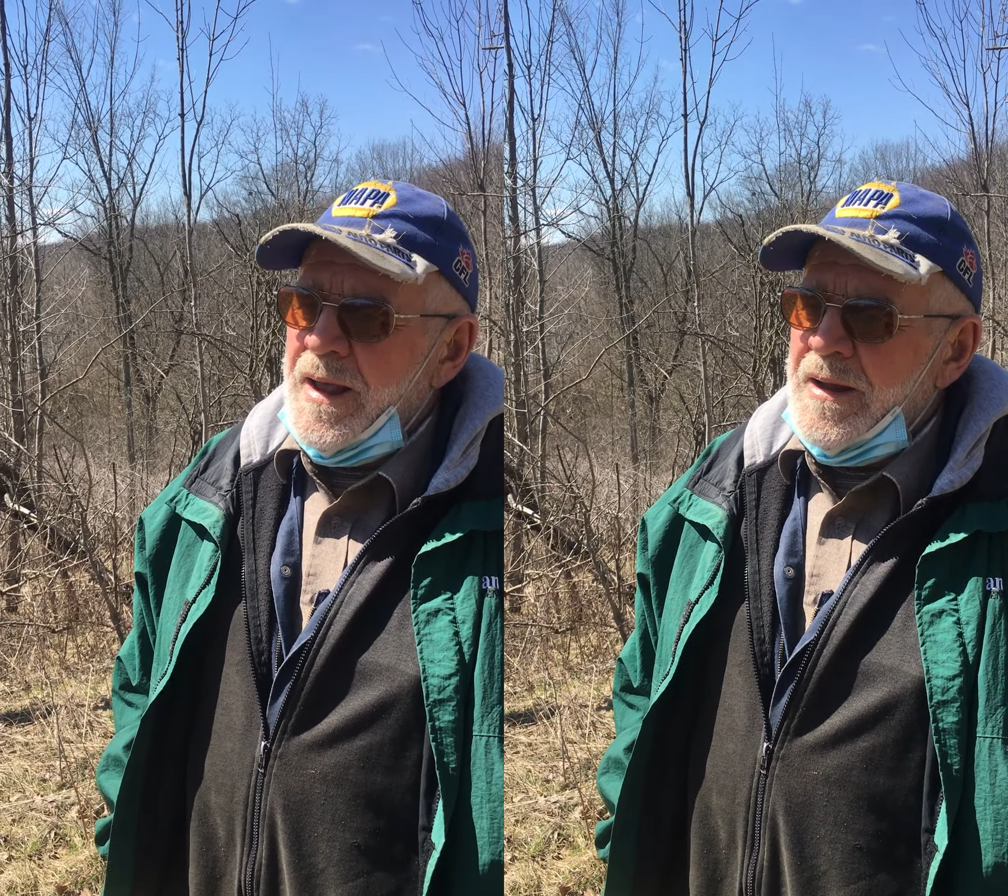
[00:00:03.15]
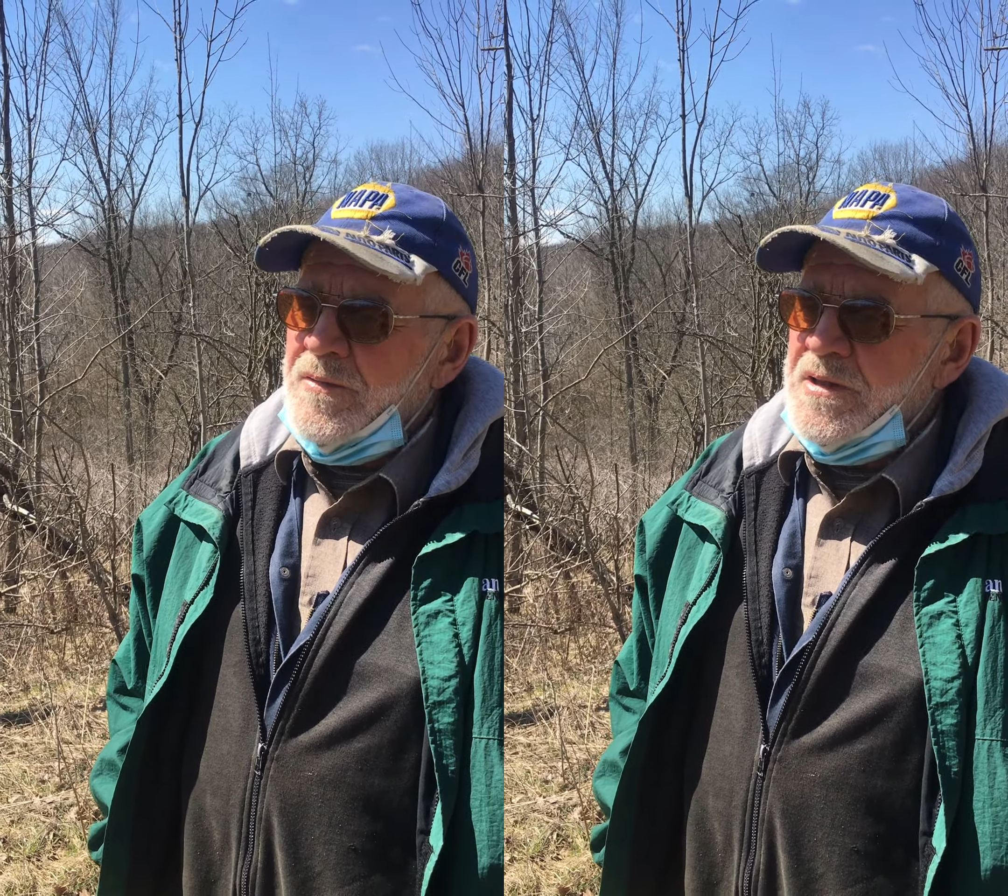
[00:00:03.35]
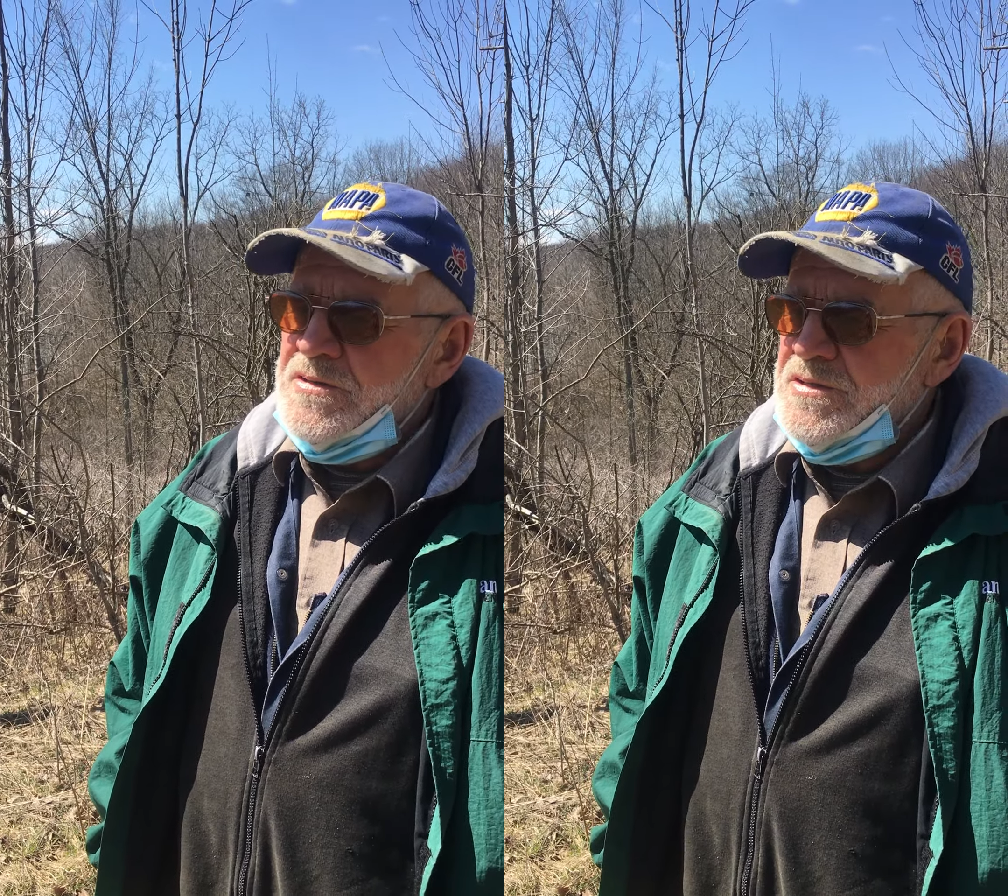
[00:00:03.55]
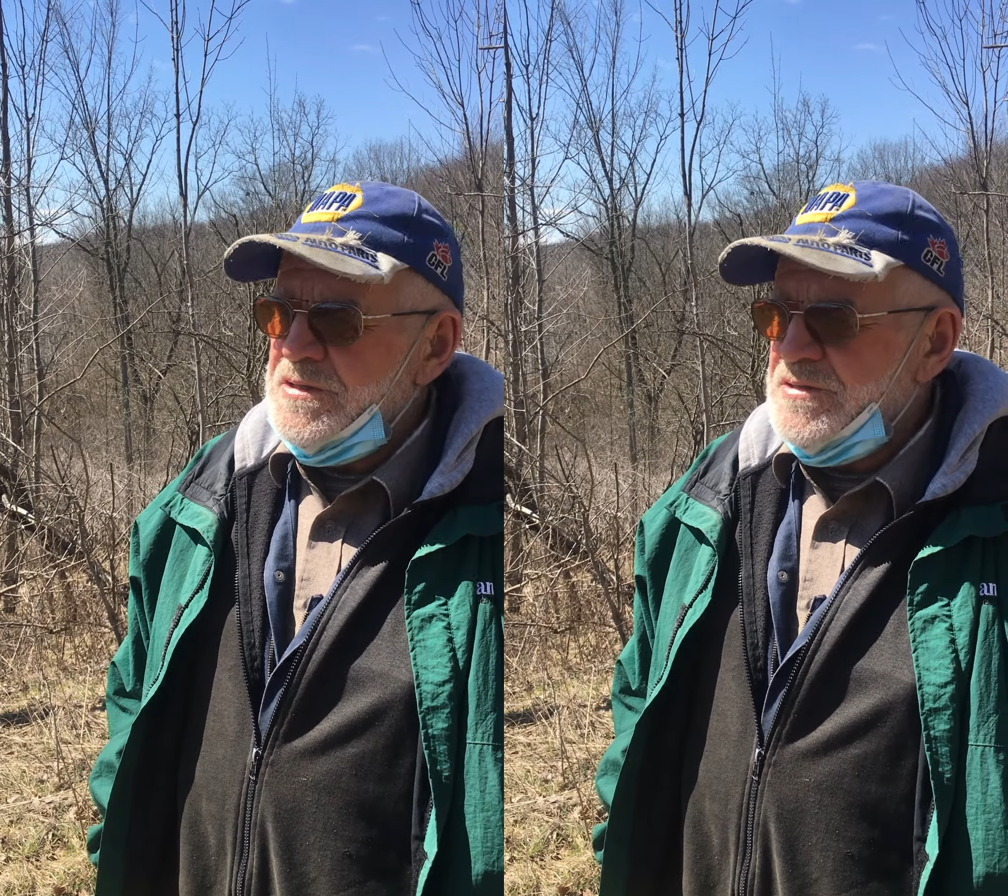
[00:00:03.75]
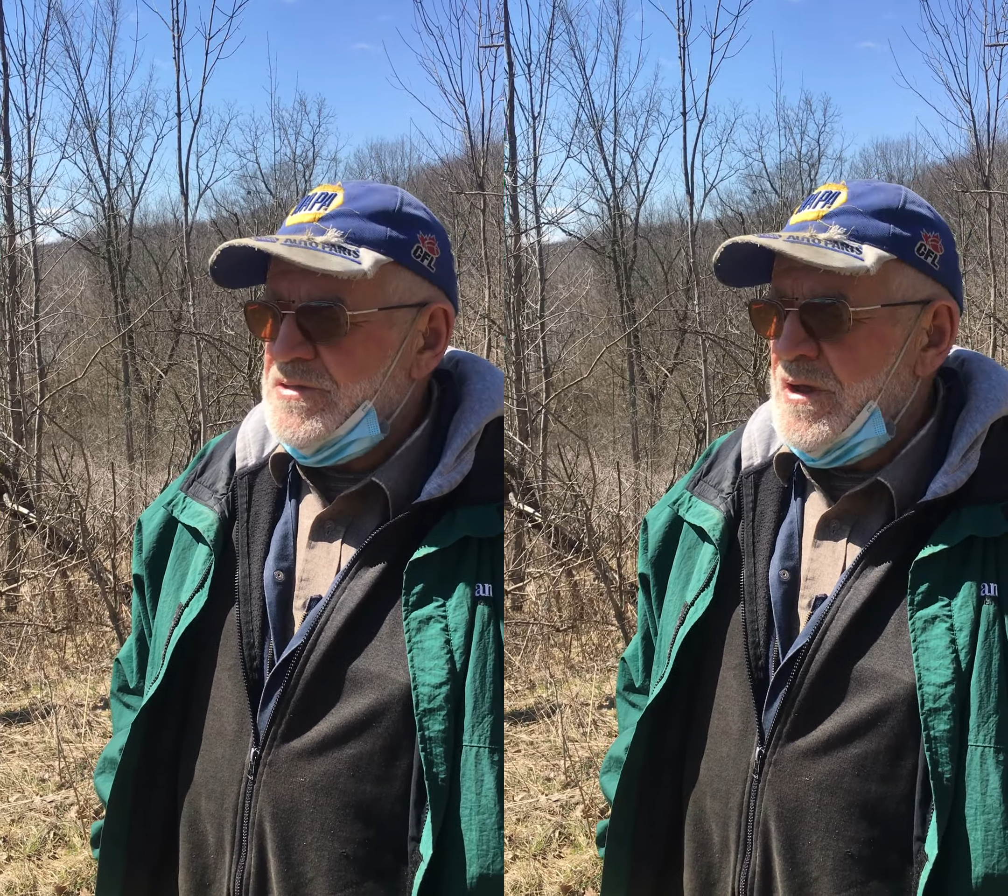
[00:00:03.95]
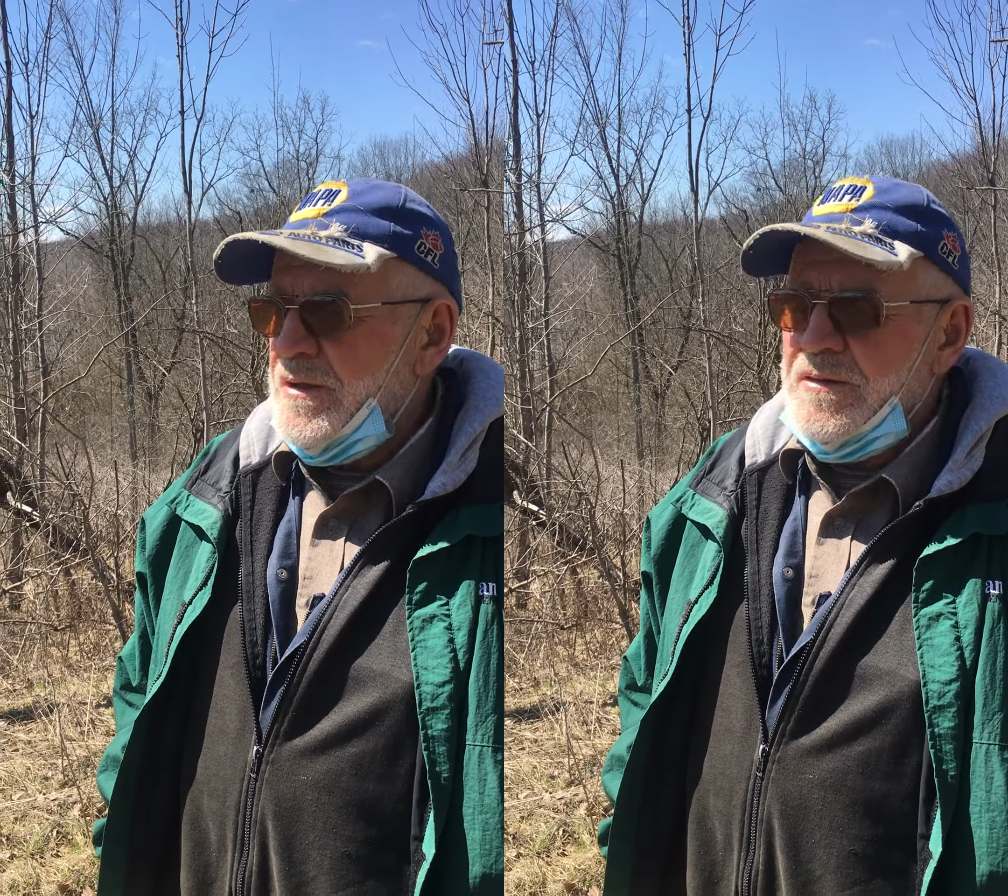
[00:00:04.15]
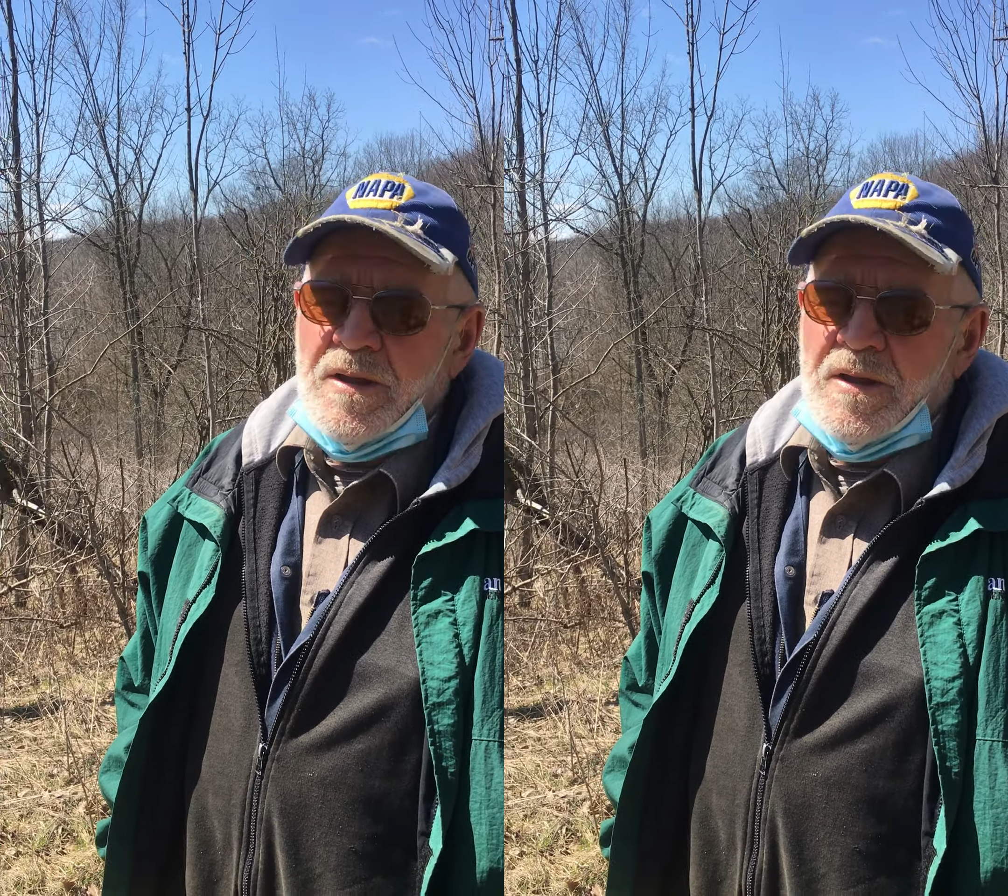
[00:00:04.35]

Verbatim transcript: and this is on